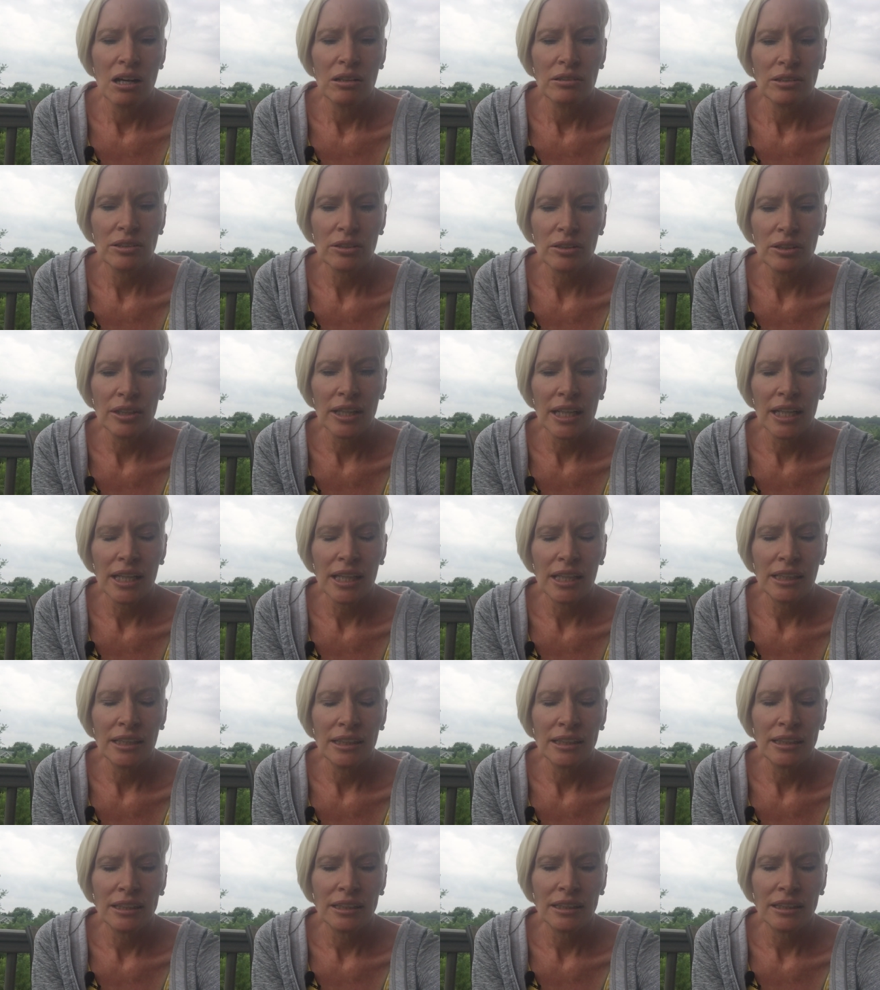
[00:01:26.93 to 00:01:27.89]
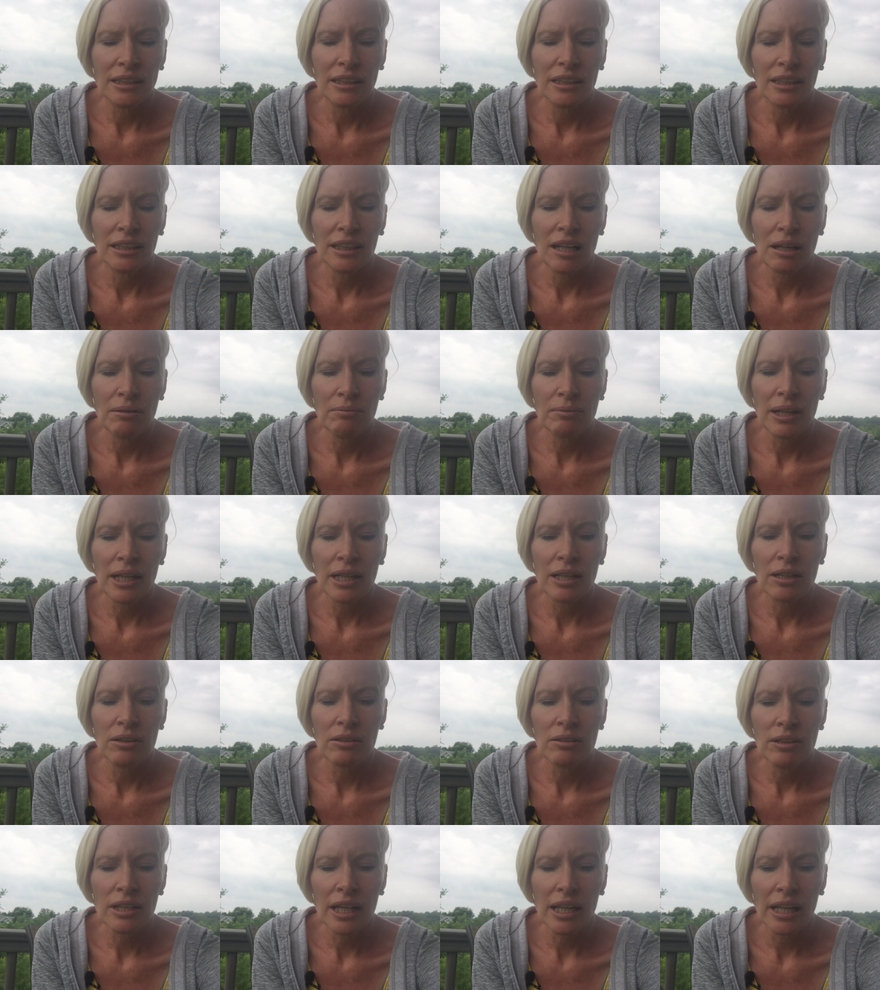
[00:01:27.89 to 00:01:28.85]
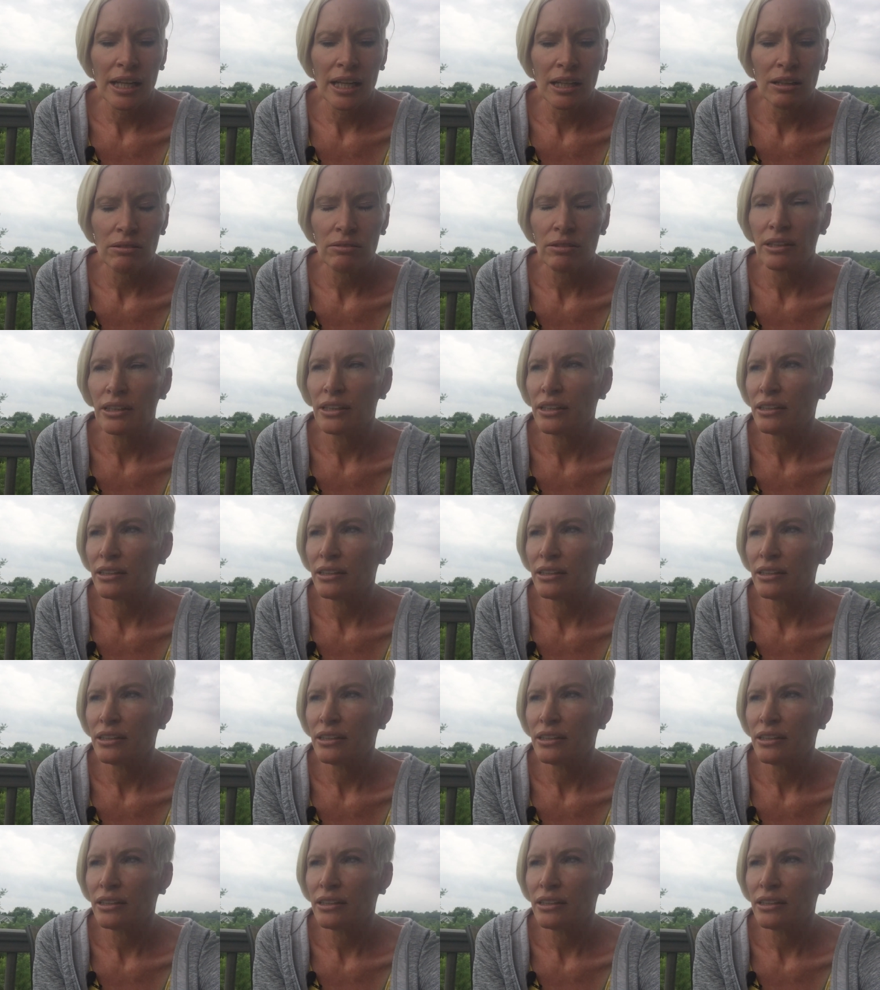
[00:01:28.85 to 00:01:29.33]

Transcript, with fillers: So then I'm like, okay, well,